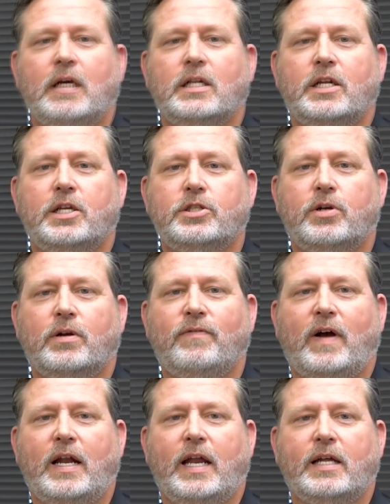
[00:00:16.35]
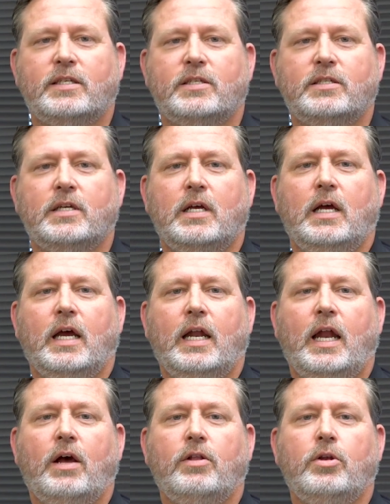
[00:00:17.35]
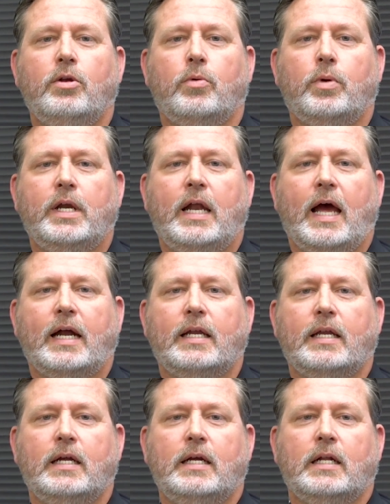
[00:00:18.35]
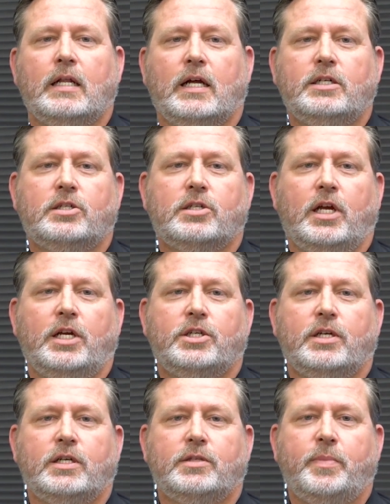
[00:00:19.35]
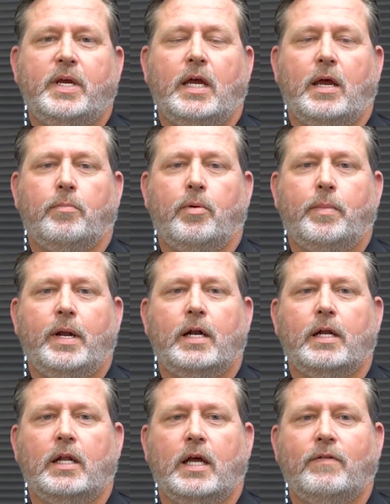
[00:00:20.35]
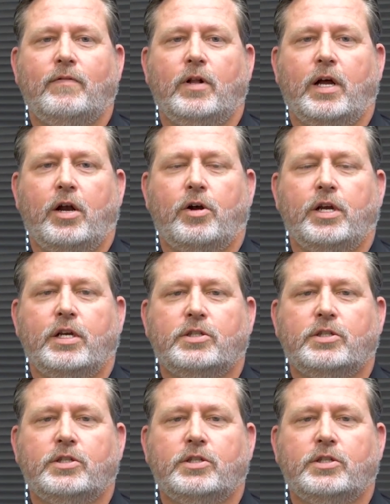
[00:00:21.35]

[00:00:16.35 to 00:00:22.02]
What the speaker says: the district finances and how the new READ Act legislation is being implemented in Lakeville Area